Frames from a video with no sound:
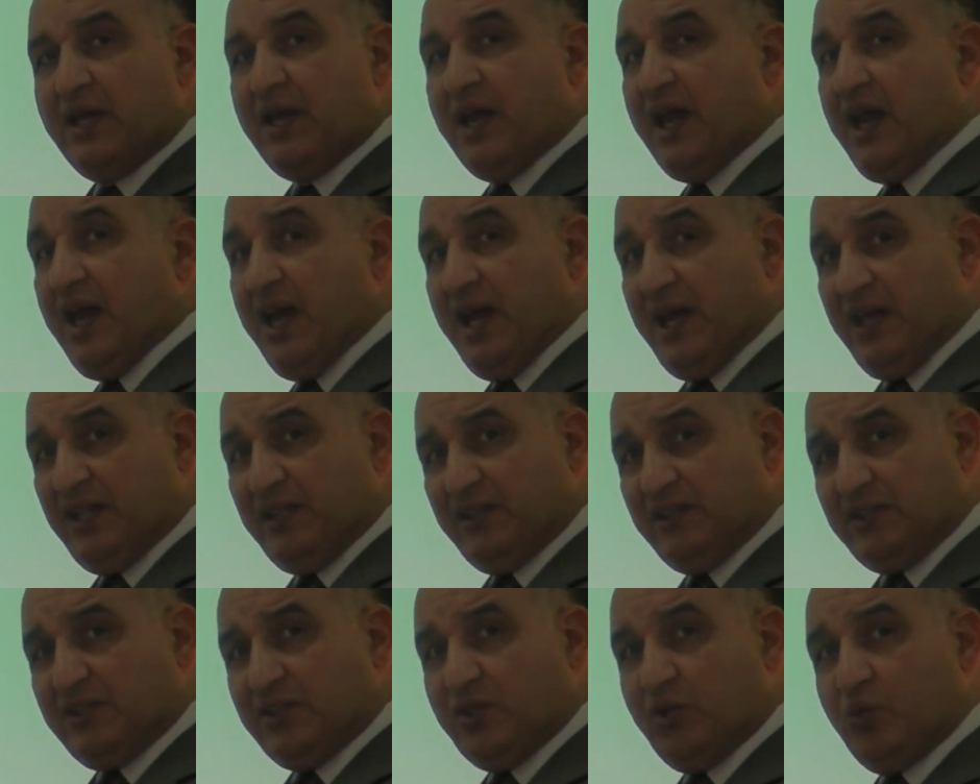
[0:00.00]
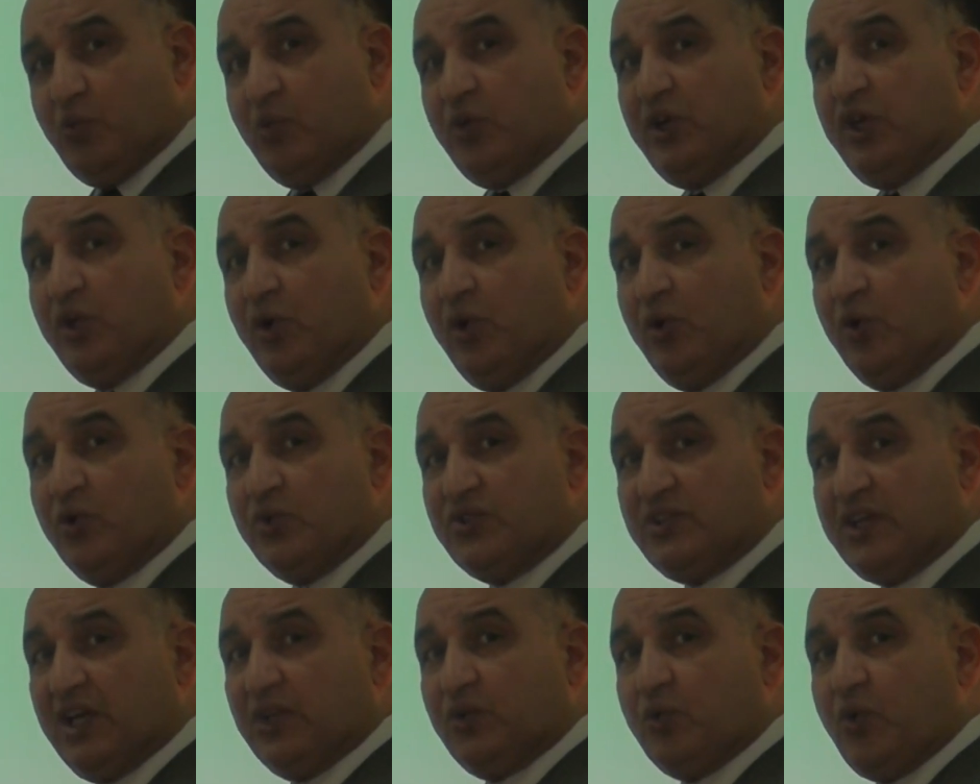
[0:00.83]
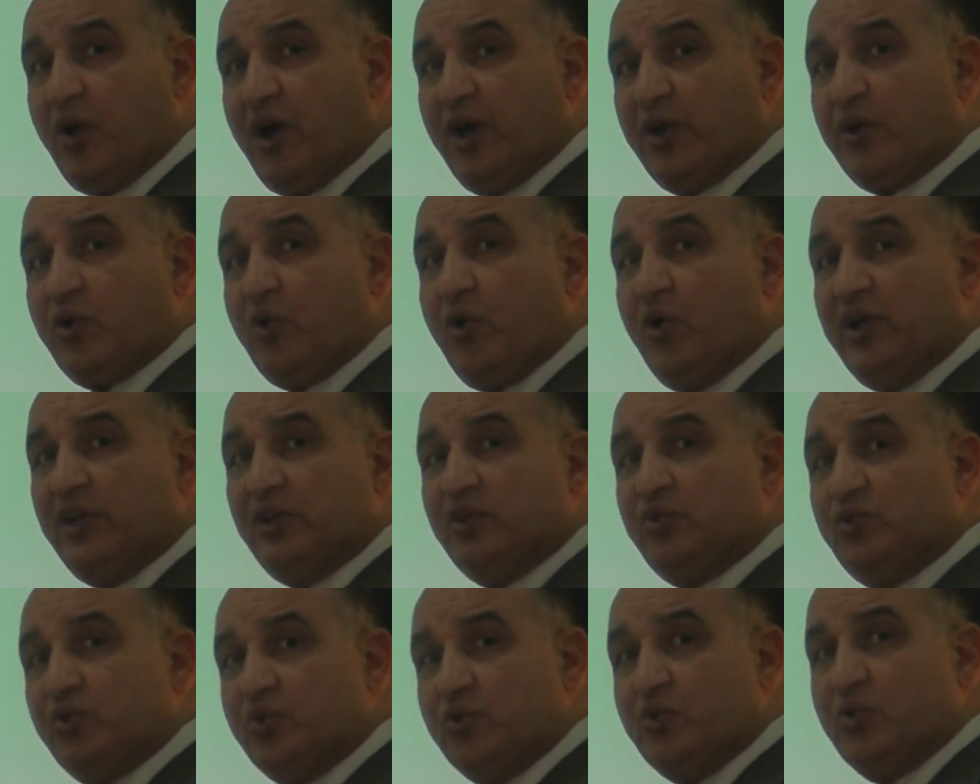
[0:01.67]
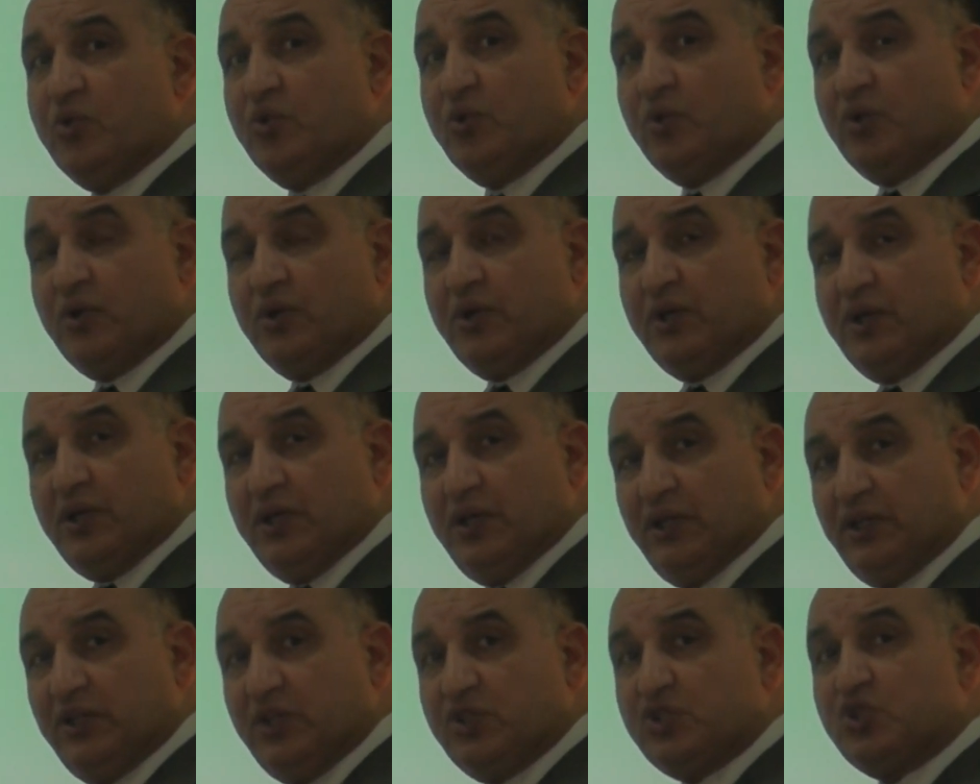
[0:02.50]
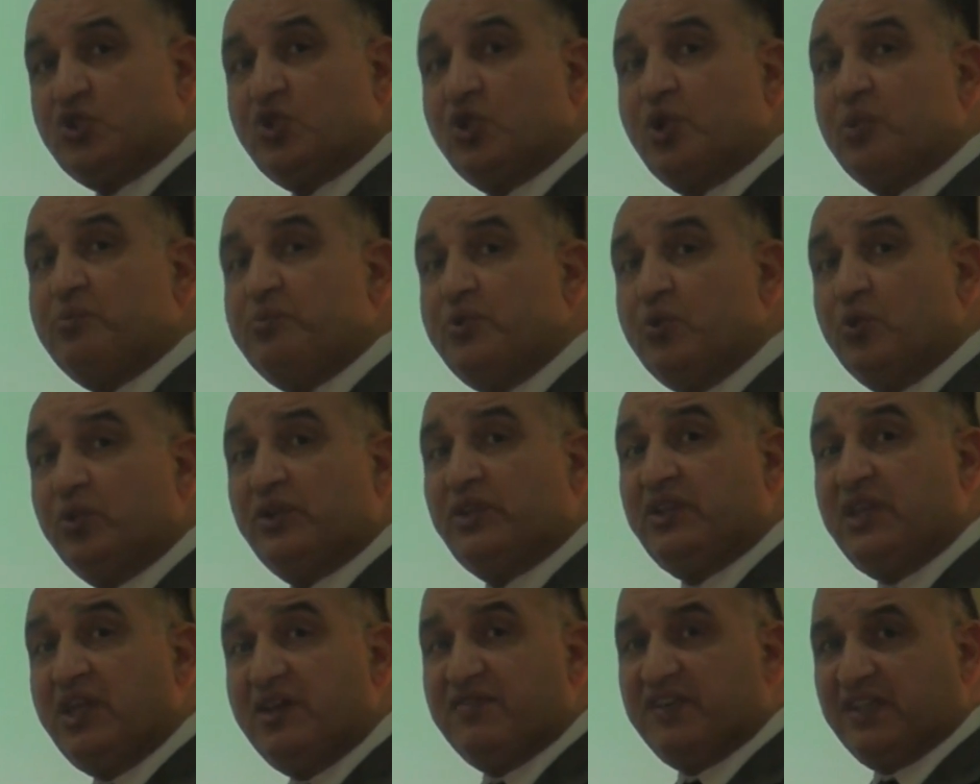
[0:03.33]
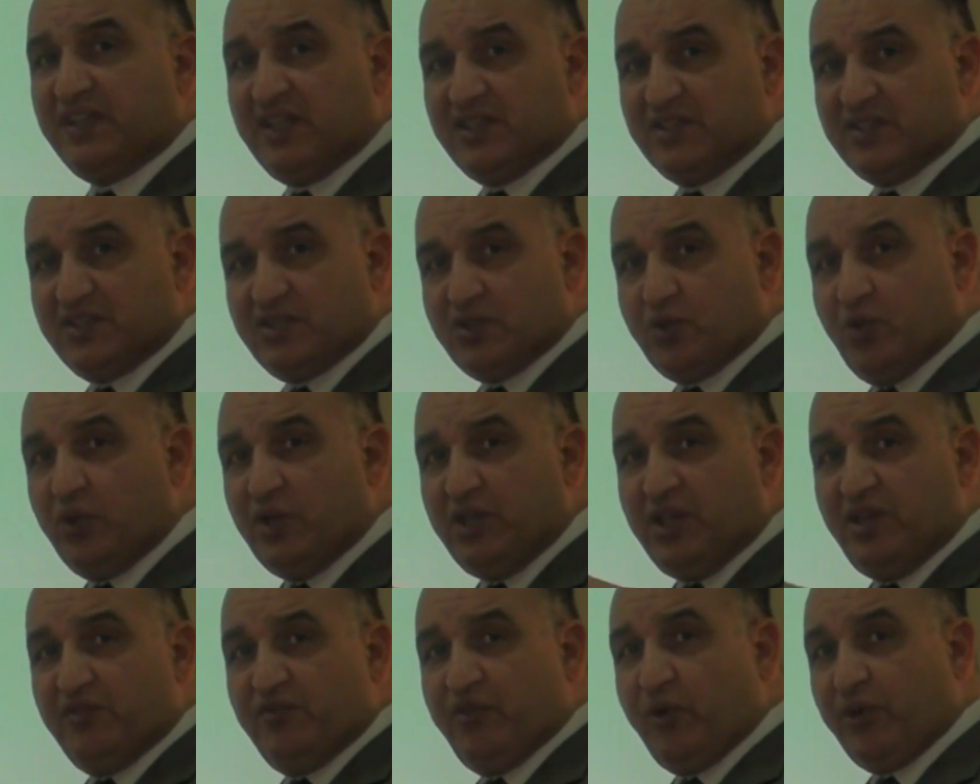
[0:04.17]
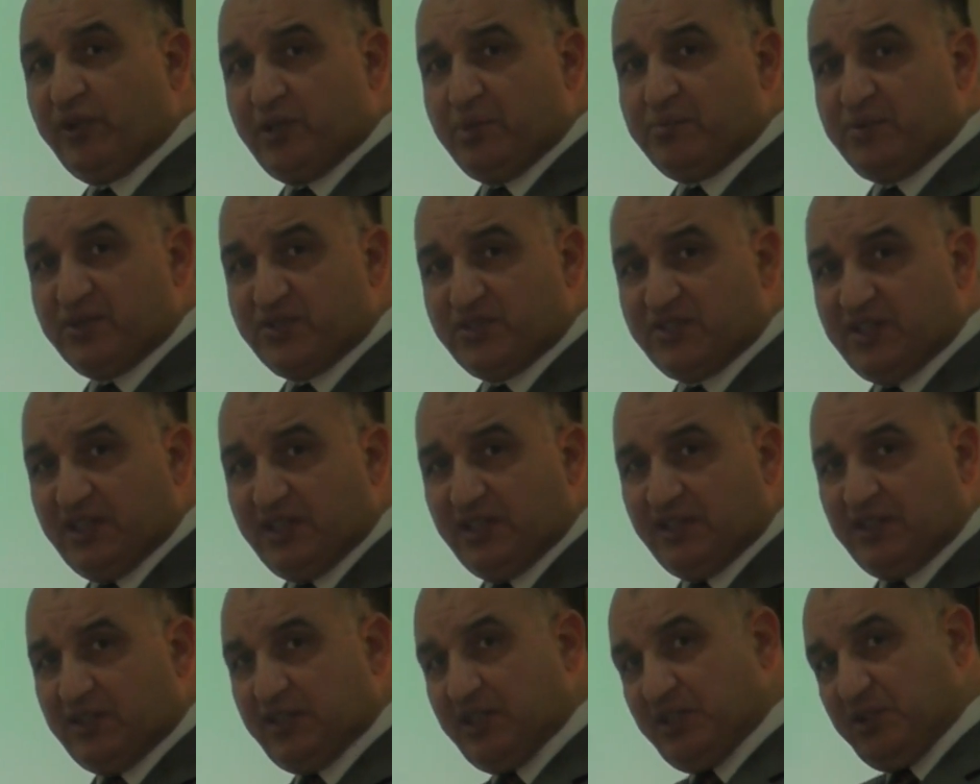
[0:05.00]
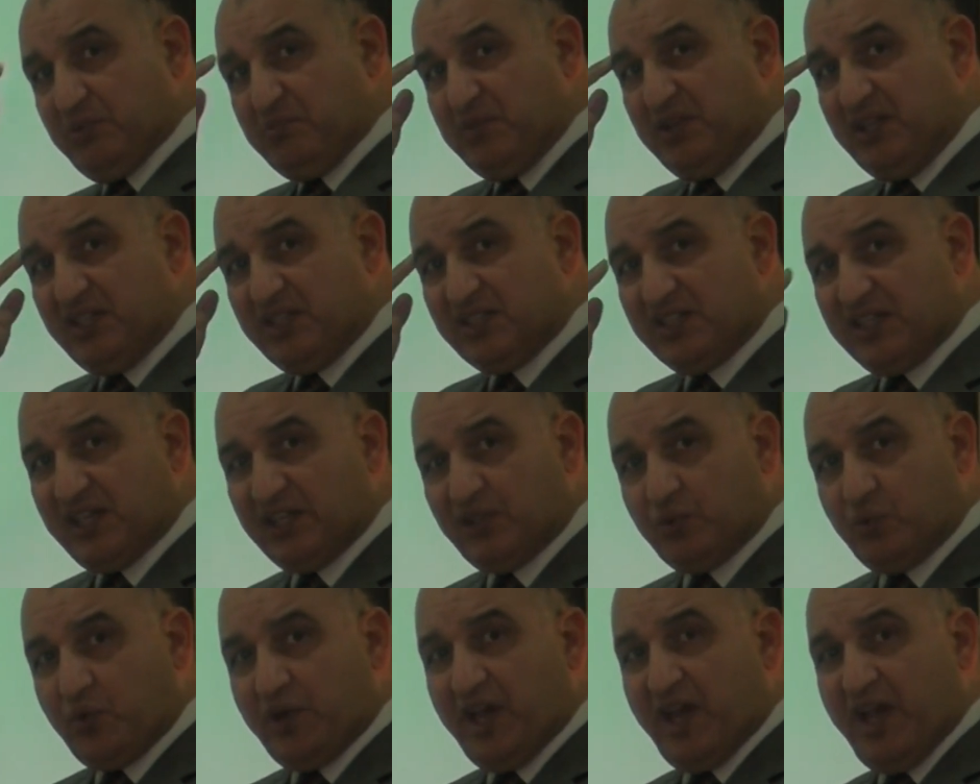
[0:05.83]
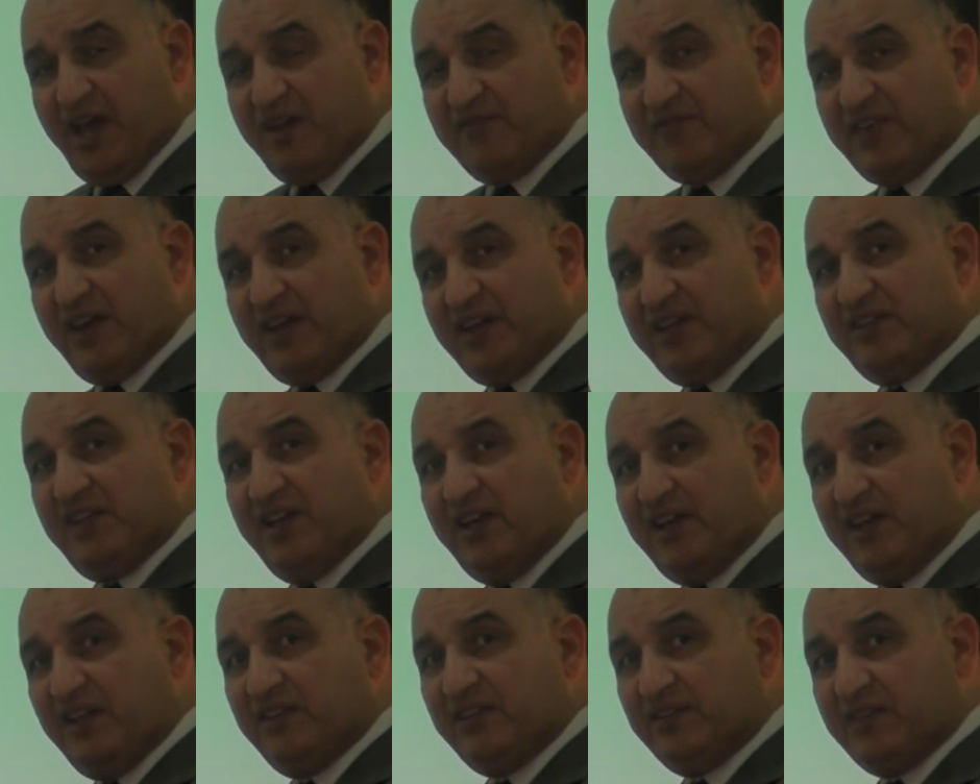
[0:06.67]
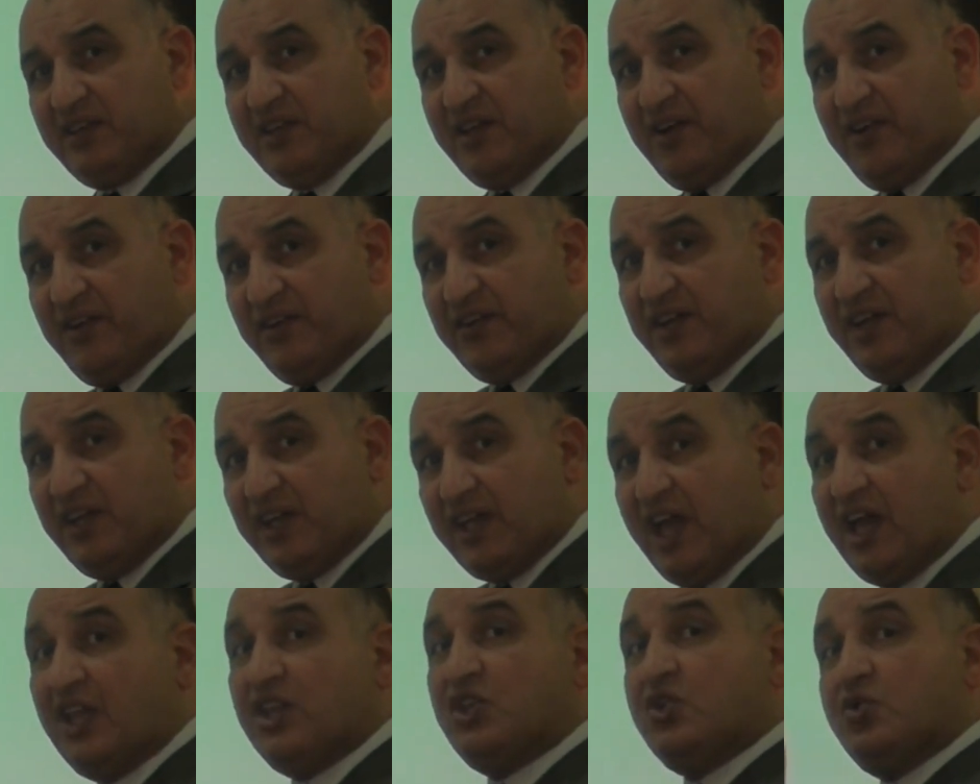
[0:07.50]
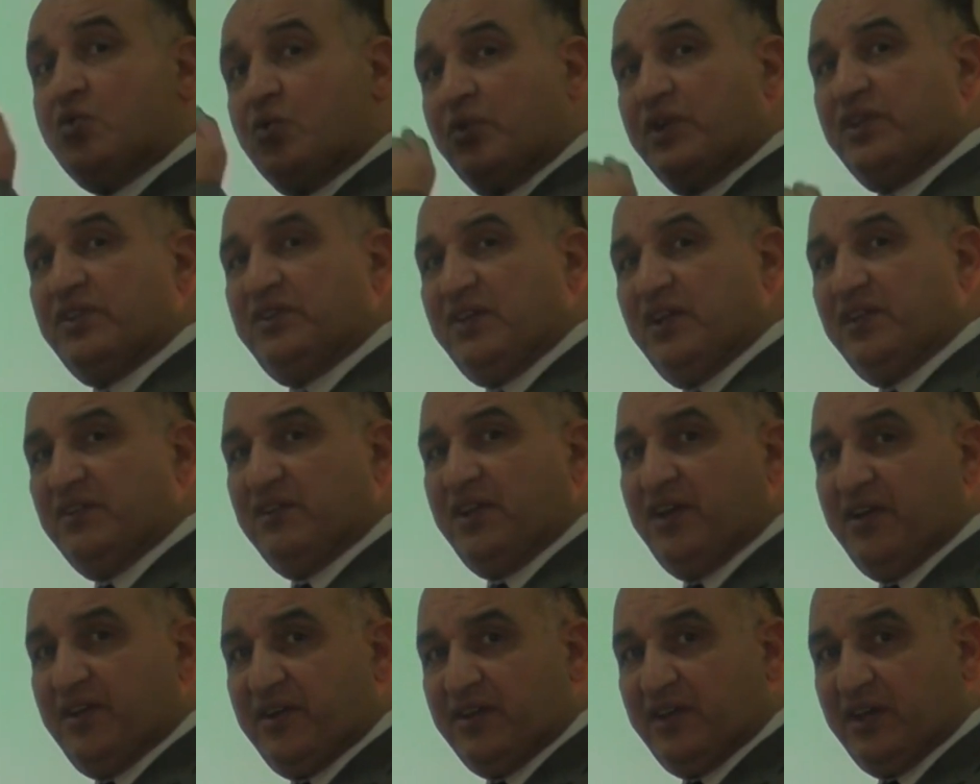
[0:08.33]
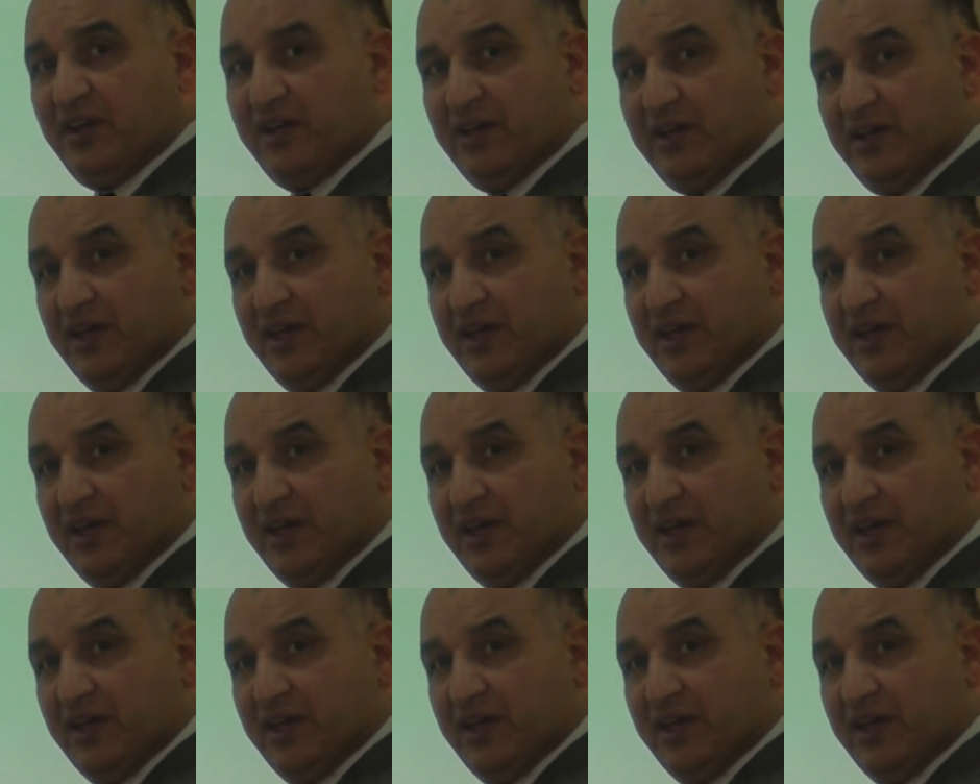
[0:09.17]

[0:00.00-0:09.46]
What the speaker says: and we know that we are going to distribute dividends only 40%, it means that we have a retained earning and you retain the earning.